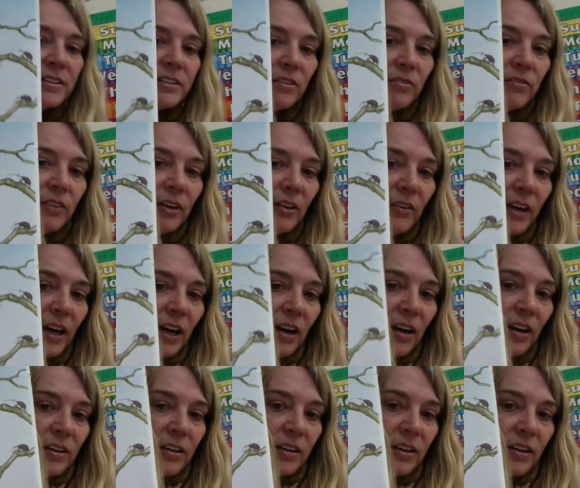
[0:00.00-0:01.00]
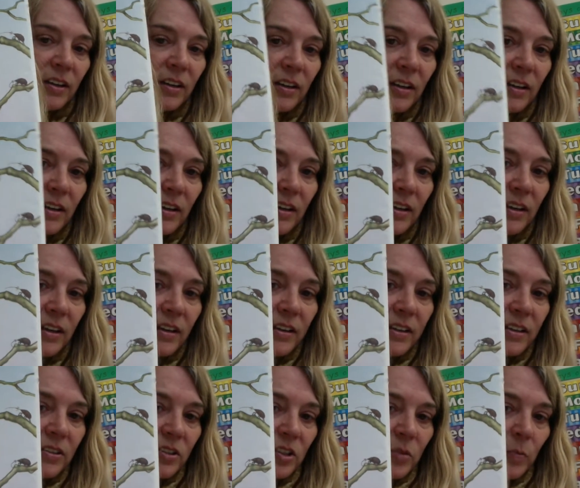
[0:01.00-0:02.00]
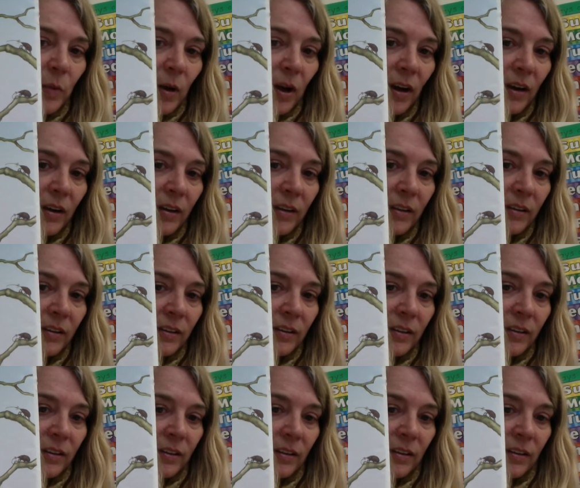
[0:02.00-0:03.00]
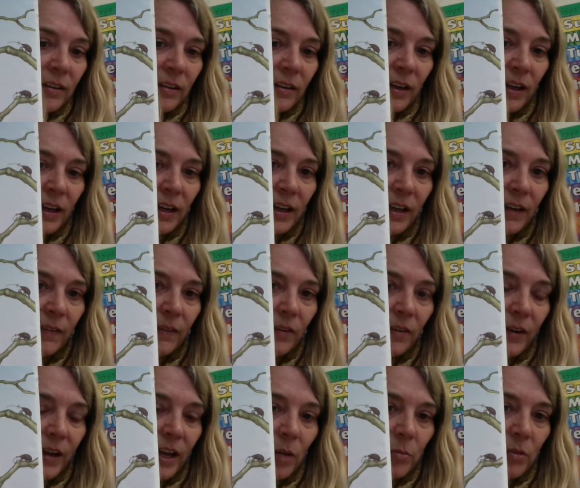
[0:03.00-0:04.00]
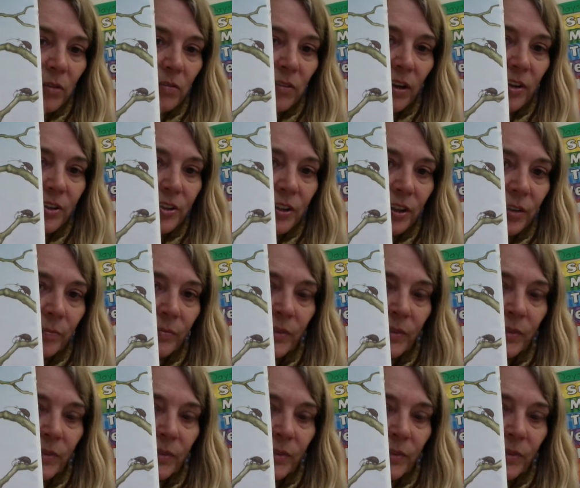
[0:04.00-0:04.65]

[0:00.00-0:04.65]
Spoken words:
are very hard to spot. Again, they're camouflaging.